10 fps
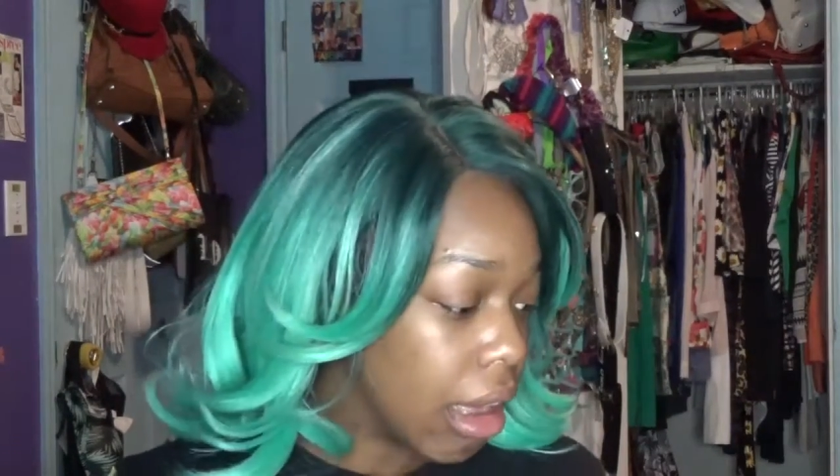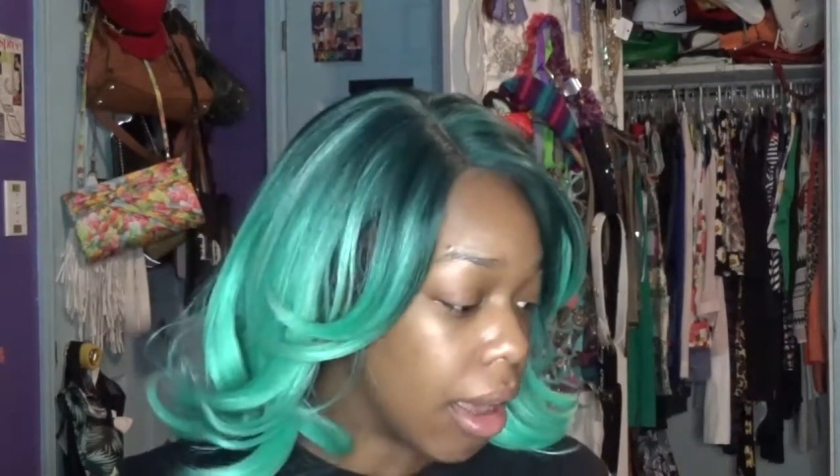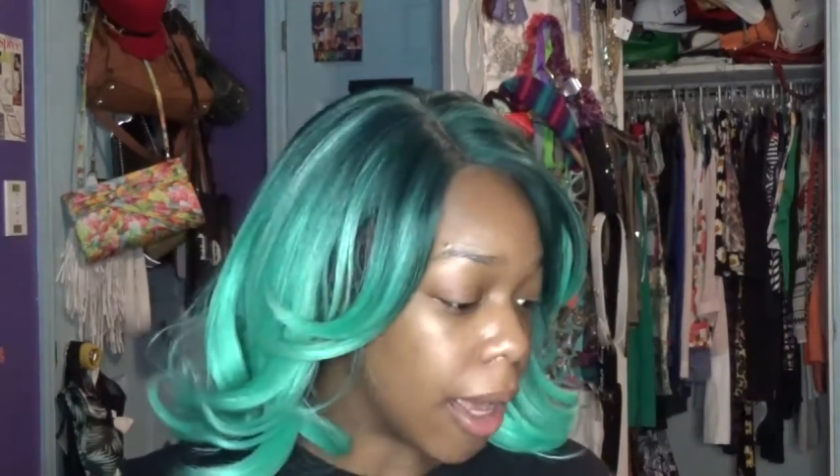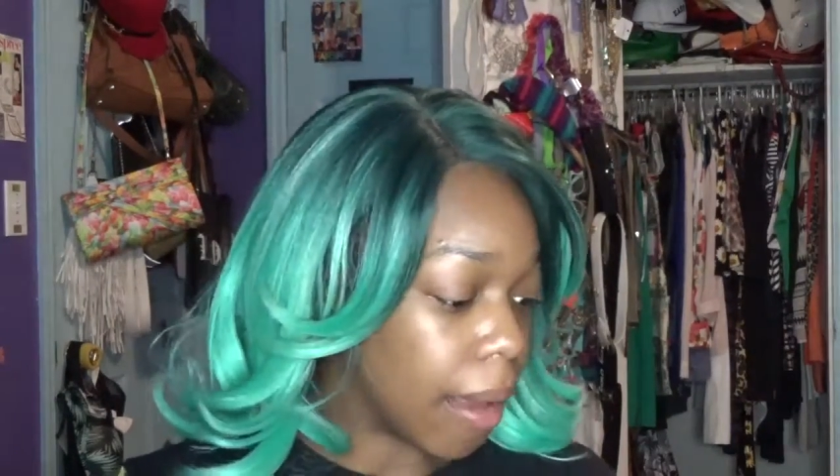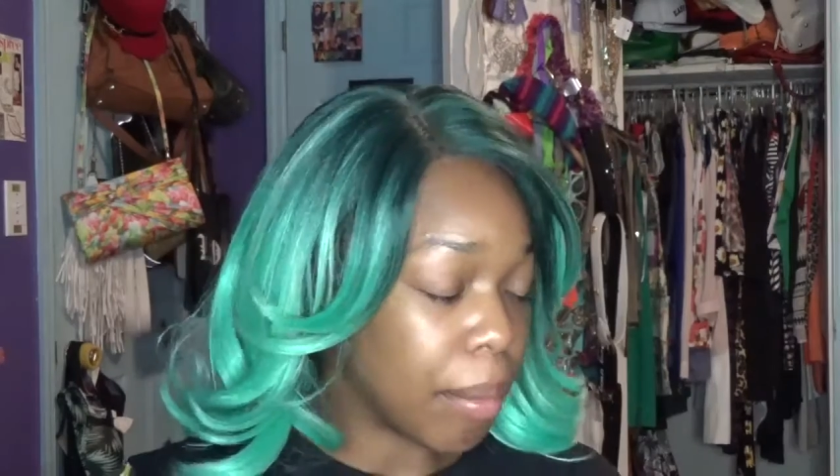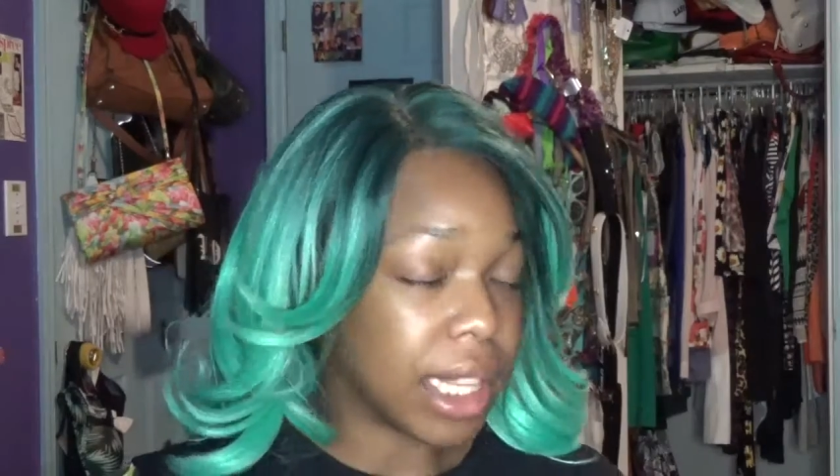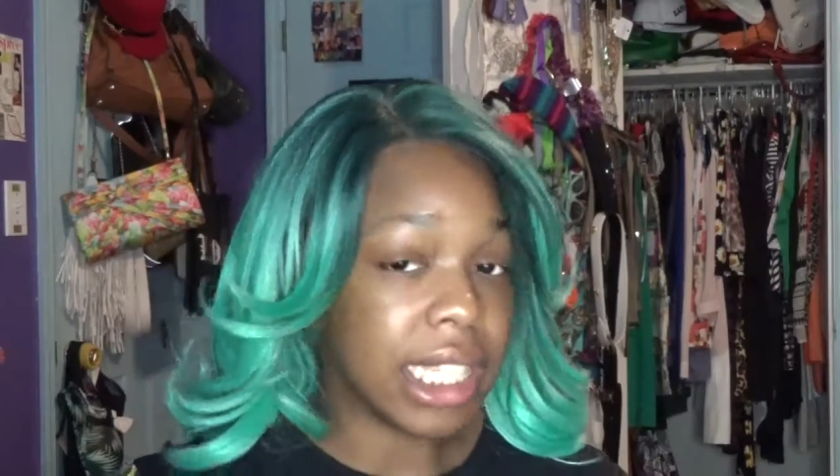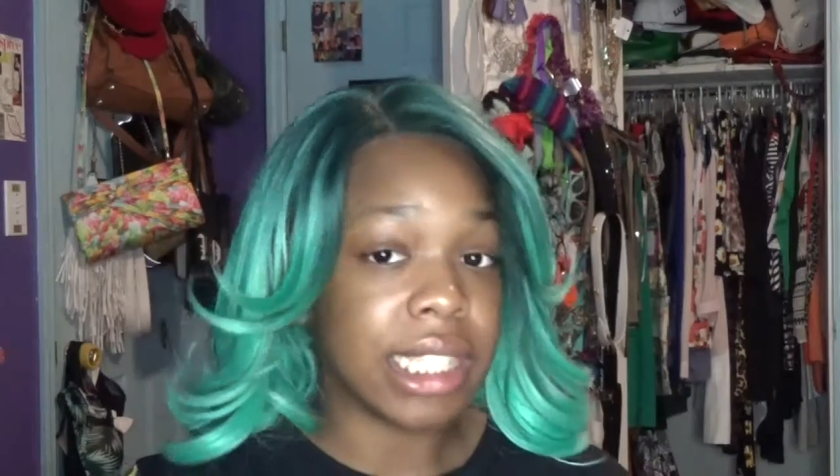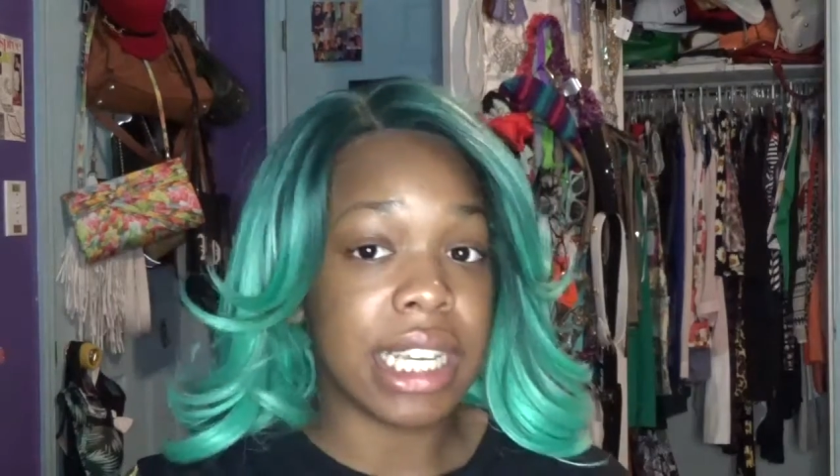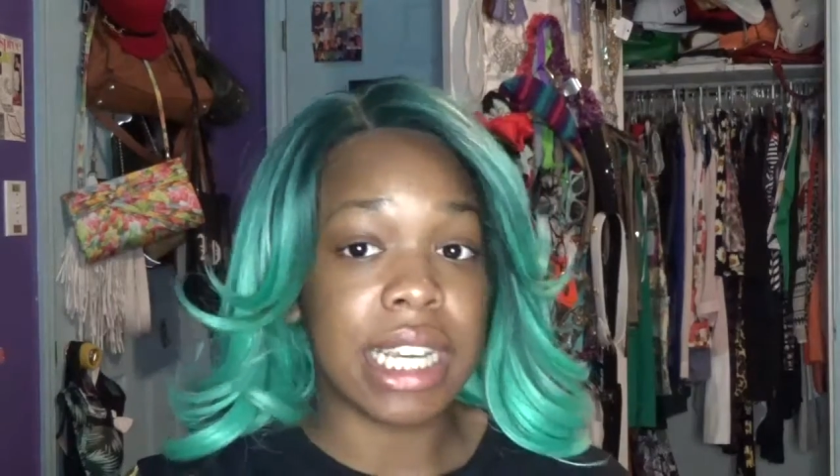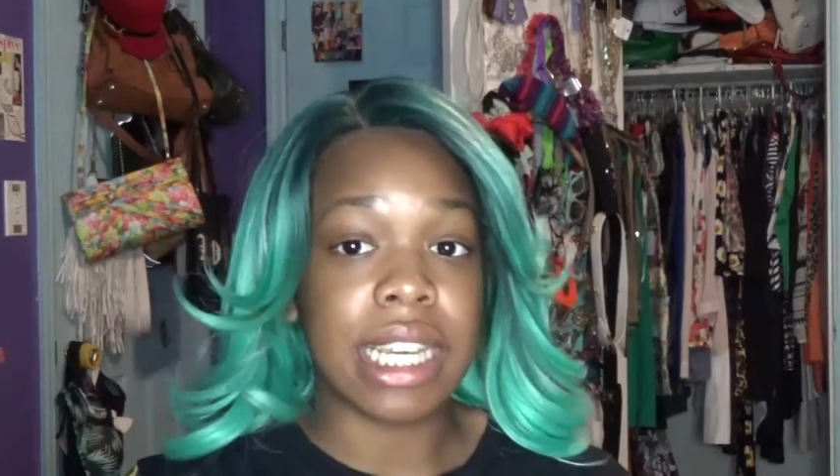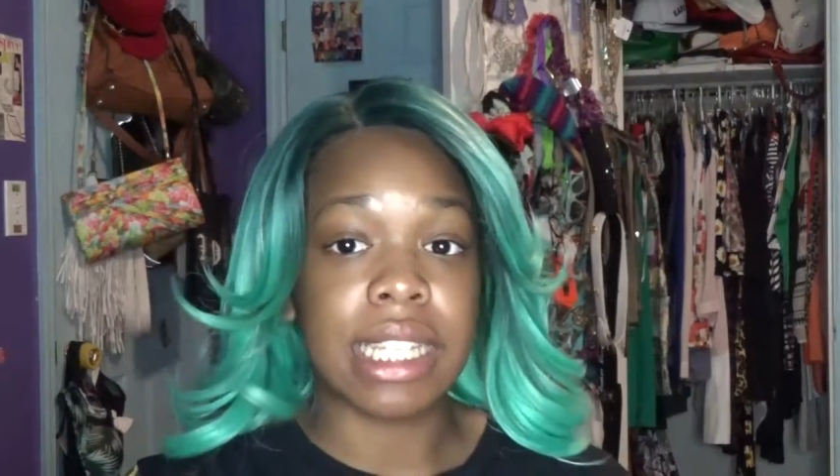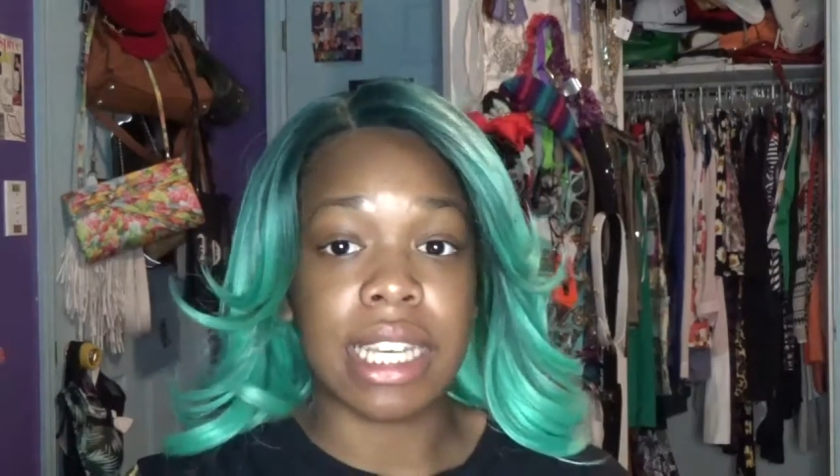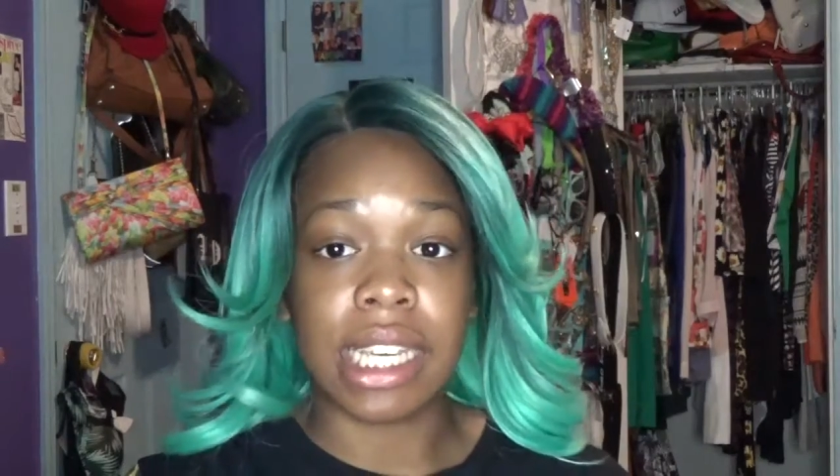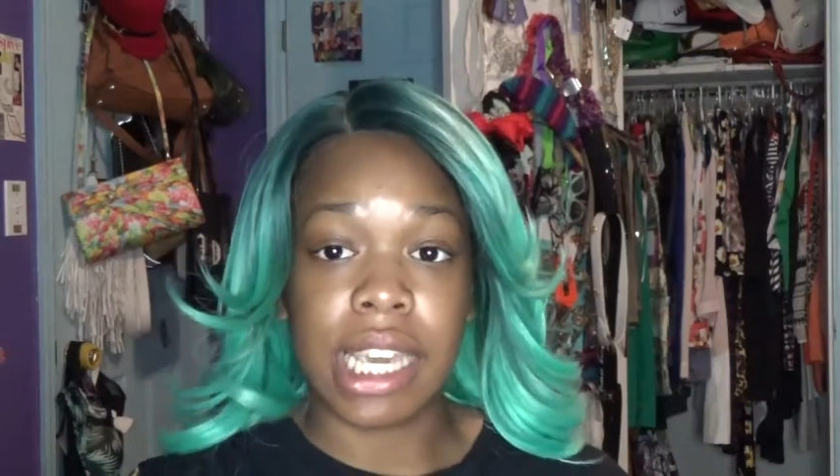But this is,
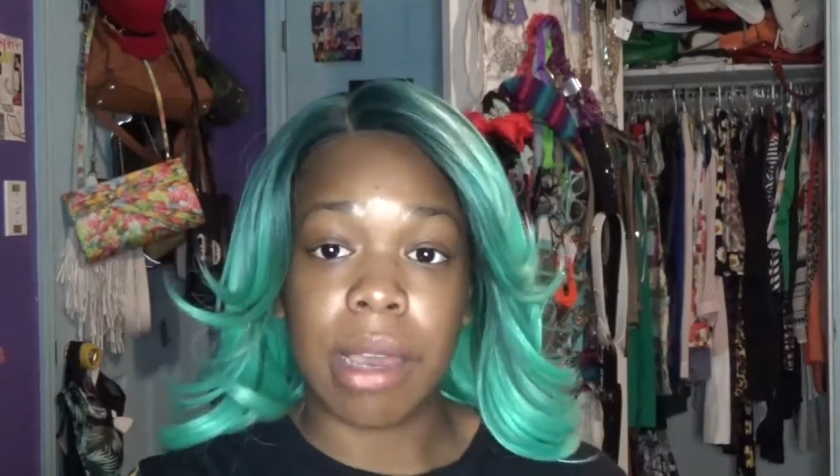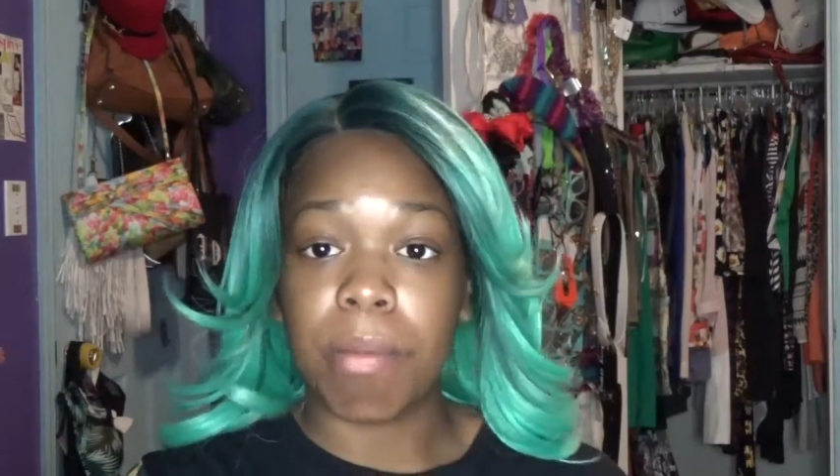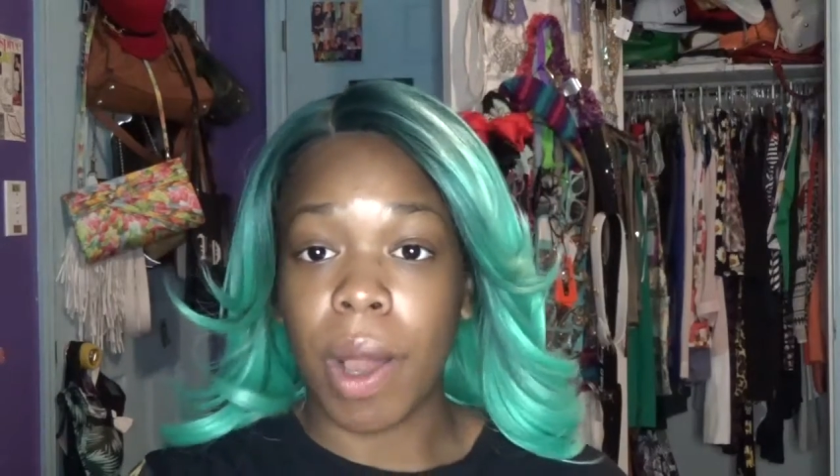again,